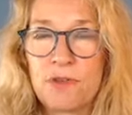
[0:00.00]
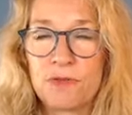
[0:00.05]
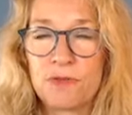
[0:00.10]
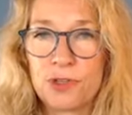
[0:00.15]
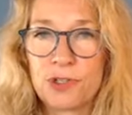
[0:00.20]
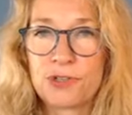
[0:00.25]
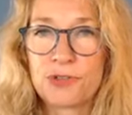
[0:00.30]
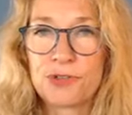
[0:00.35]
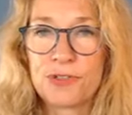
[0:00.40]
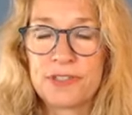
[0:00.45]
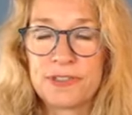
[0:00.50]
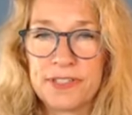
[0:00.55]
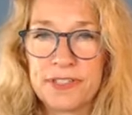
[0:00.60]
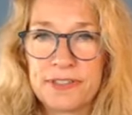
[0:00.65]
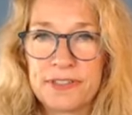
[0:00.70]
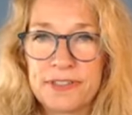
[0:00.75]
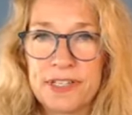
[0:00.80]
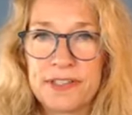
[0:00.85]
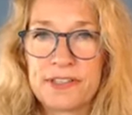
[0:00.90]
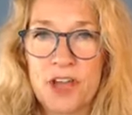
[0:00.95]
virtual
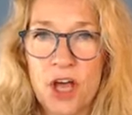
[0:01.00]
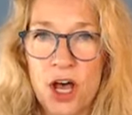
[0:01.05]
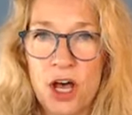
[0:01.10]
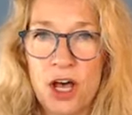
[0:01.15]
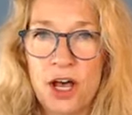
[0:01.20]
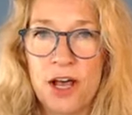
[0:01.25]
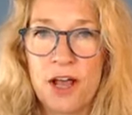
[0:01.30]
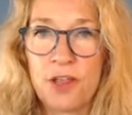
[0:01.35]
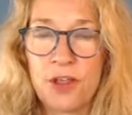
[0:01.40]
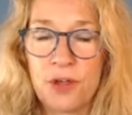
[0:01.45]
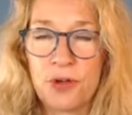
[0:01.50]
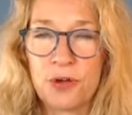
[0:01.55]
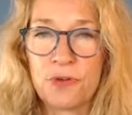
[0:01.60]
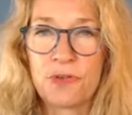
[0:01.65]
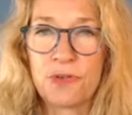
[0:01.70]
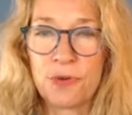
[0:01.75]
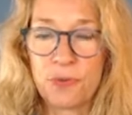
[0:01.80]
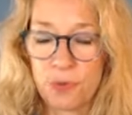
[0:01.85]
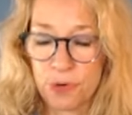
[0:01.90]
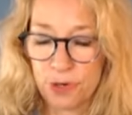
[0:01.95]
assistants all
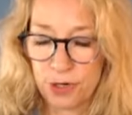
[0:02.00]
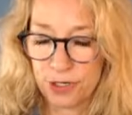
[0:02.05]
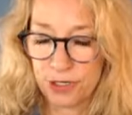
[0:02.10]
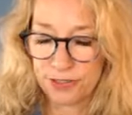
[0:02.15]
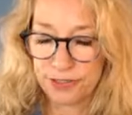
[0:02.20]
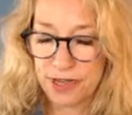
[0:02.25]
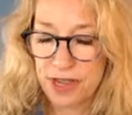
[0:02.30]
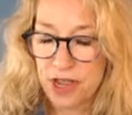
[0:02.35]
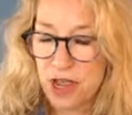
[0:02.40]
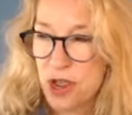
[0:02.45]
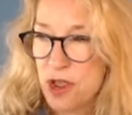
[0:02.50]
over the world.